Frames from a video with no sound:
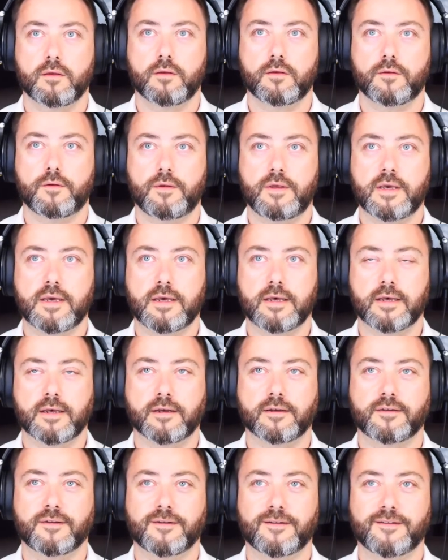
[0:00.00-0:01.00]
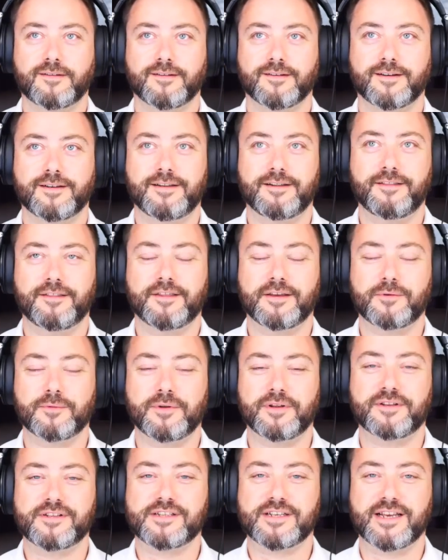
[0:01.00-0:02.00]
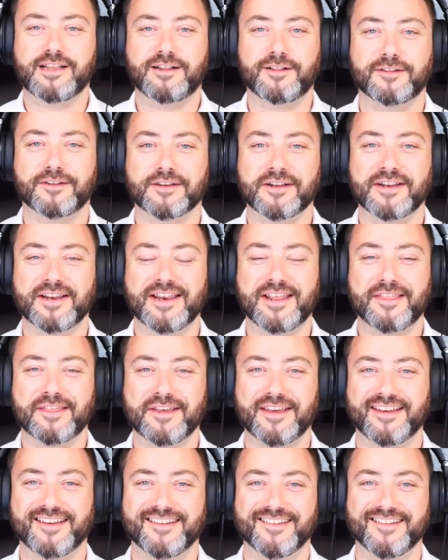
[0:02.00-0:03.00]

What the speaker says: Yeah, I didn't think we'd settled on anything.